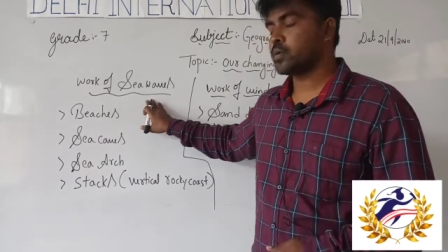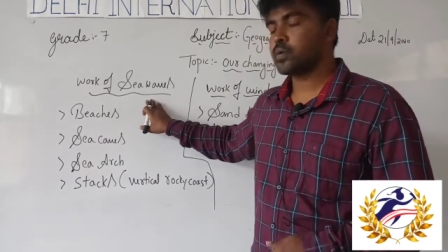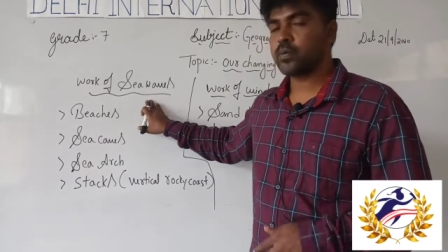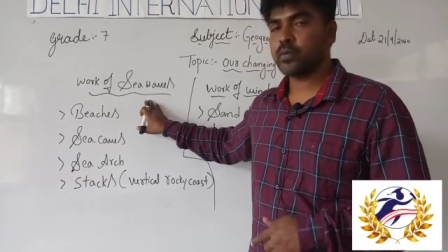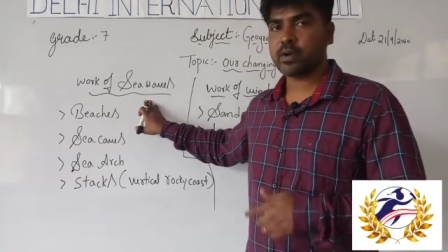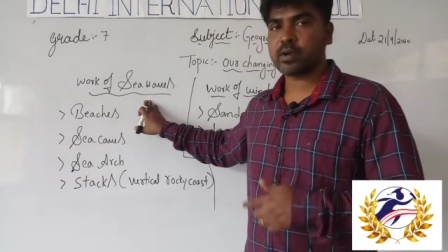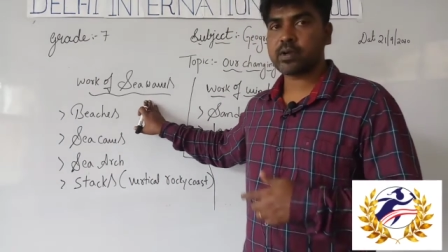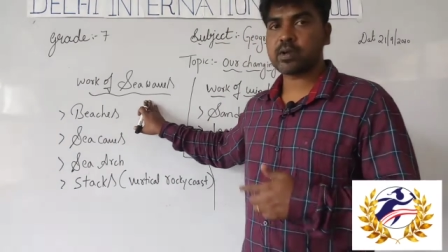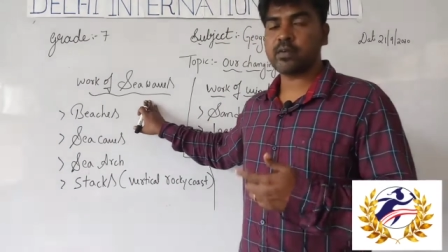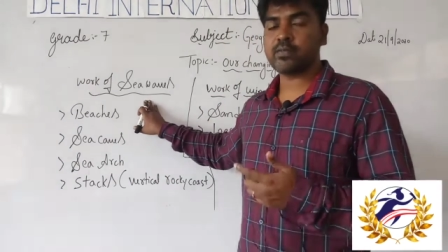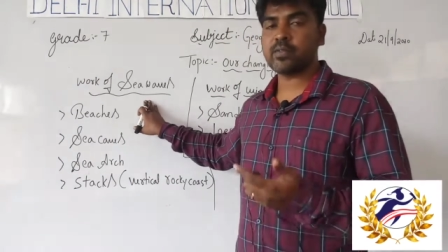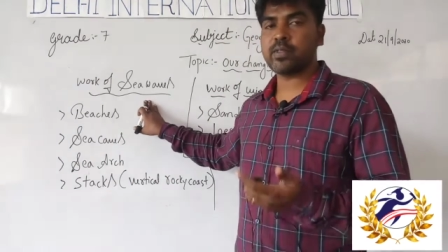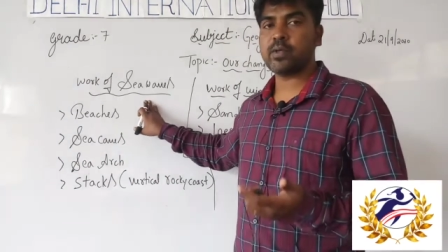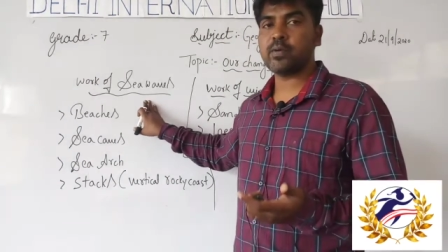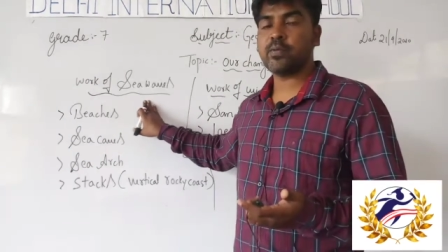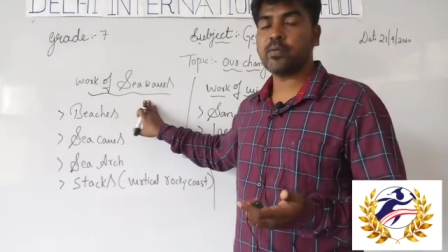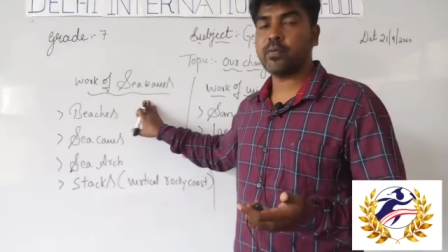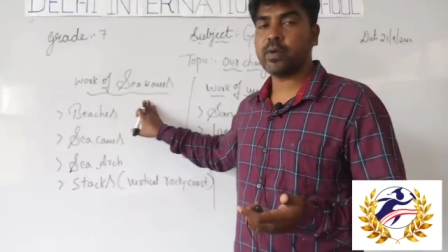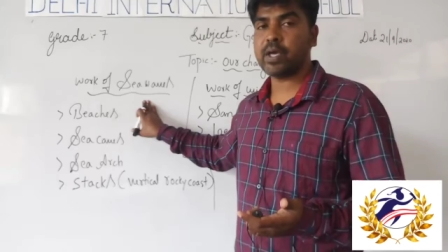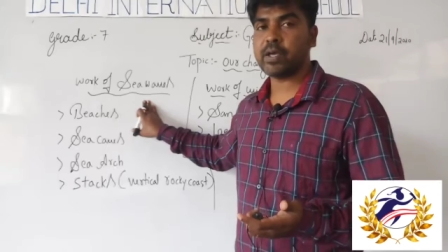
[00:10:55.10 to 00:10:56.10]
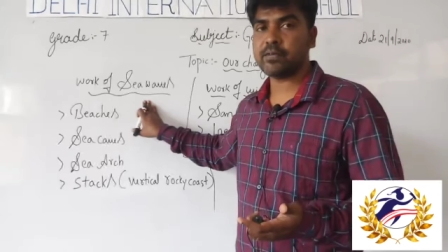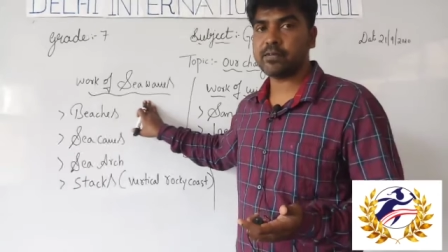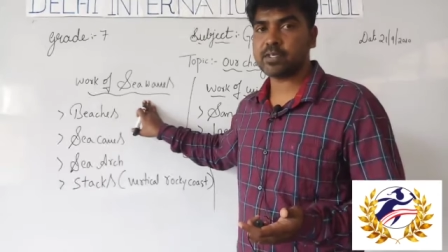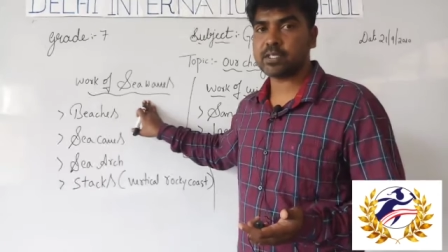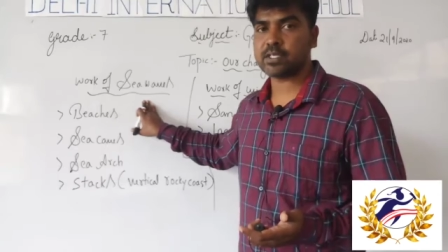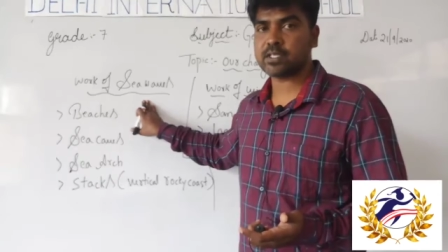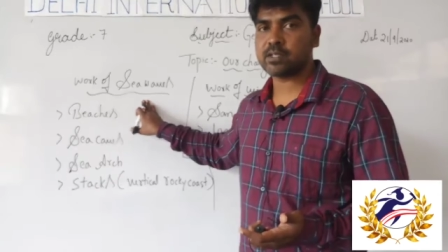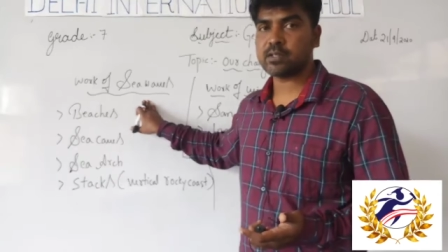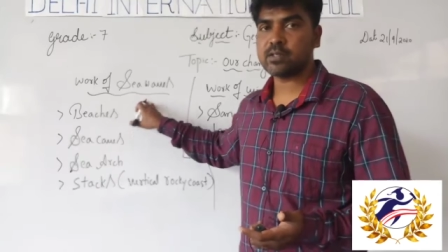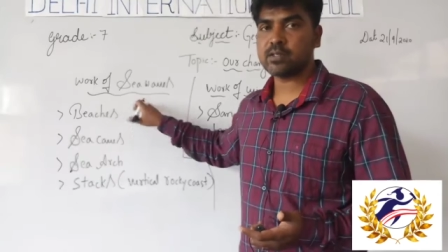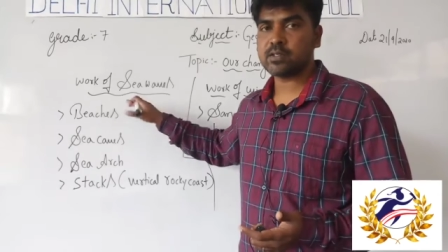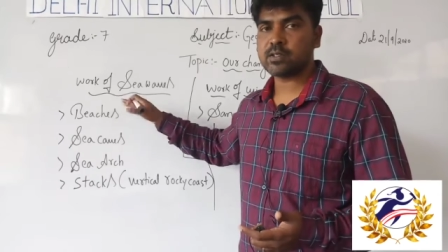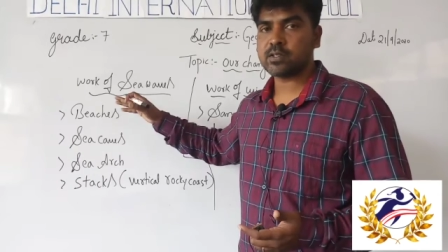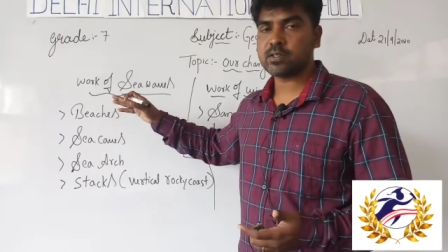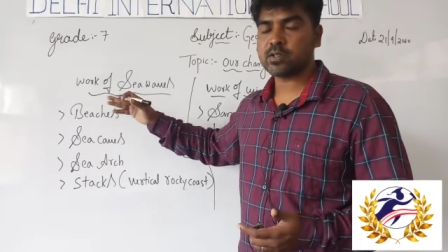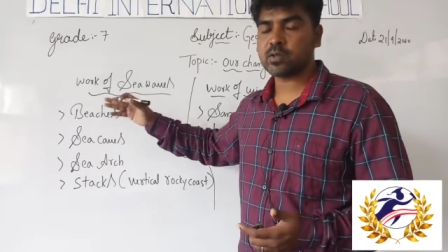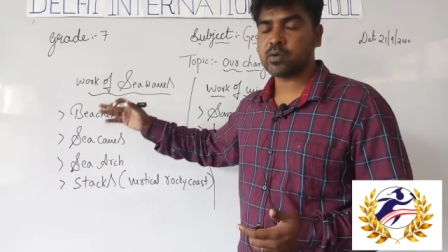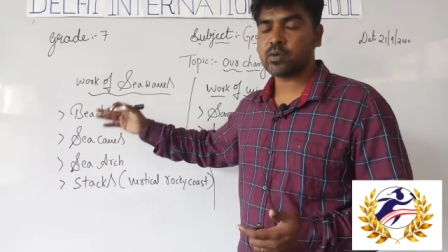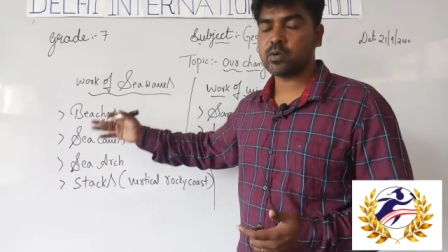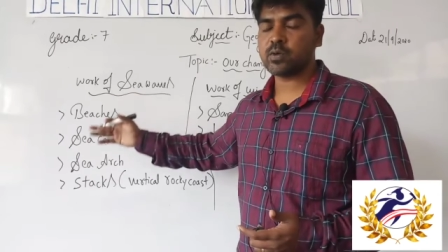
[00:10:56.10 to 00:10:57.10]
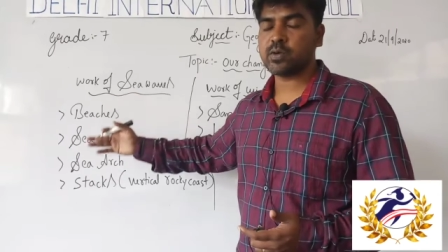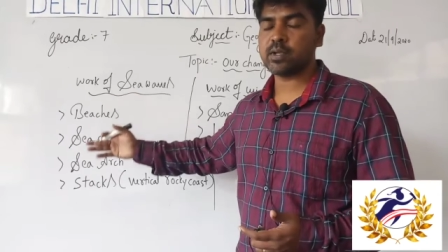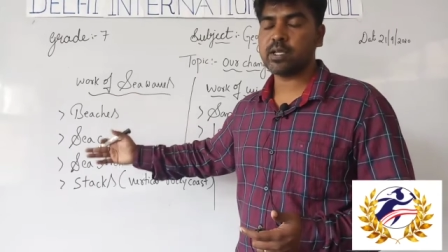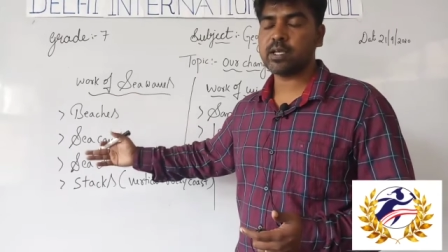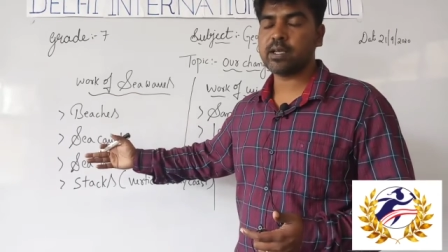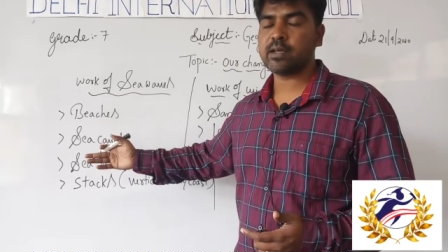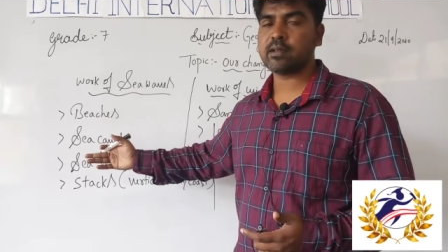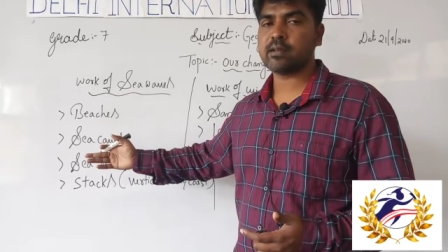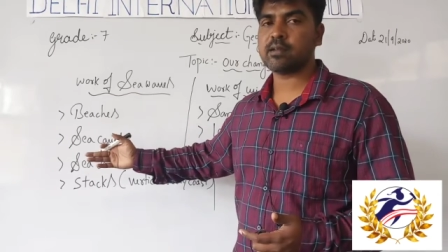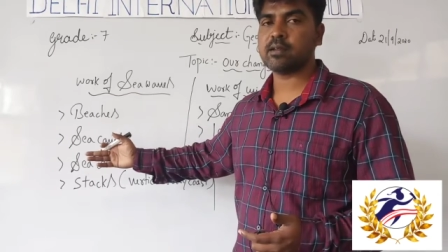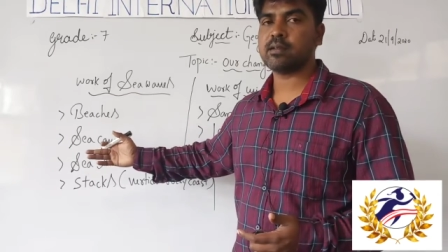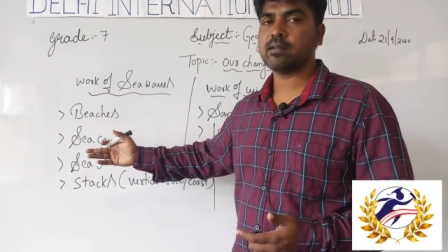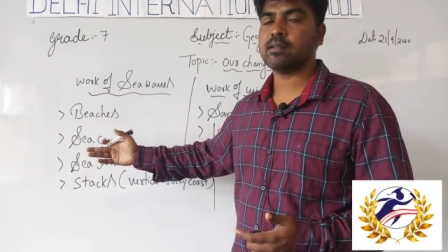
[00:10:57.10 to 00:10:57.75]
work of the waves. So here